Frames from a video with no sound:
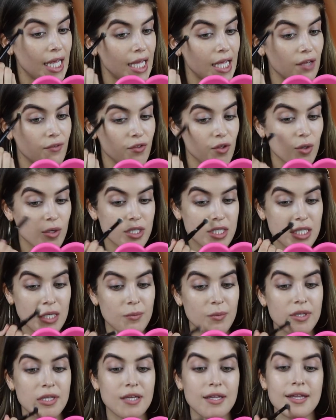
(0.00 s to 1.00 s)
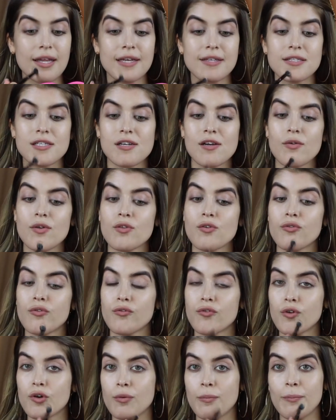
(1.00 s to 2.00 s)
If you're someone that likes to go with a
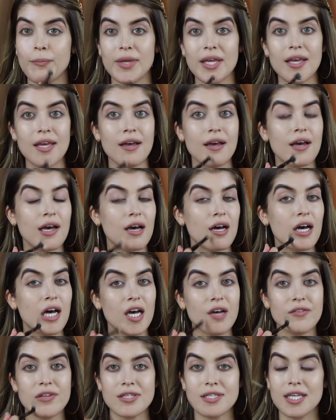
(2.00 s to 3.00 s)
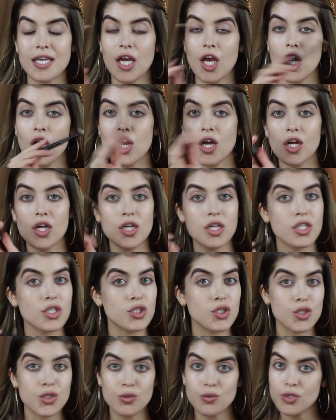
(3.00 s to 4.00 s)
full beat, obviously, girl,
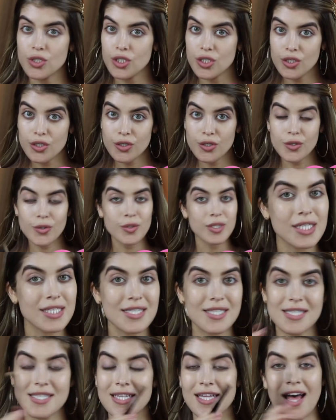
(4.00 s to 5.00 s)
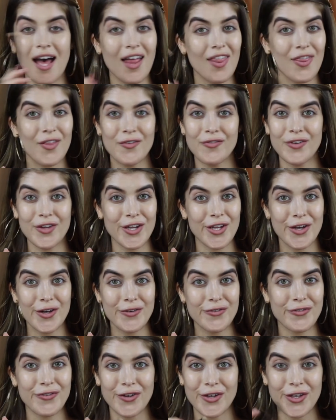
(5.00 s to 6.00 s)
do you. This is not the
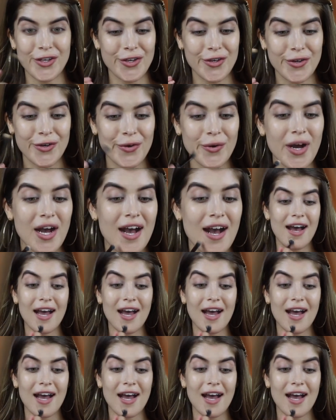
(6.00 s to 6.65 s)
video for you.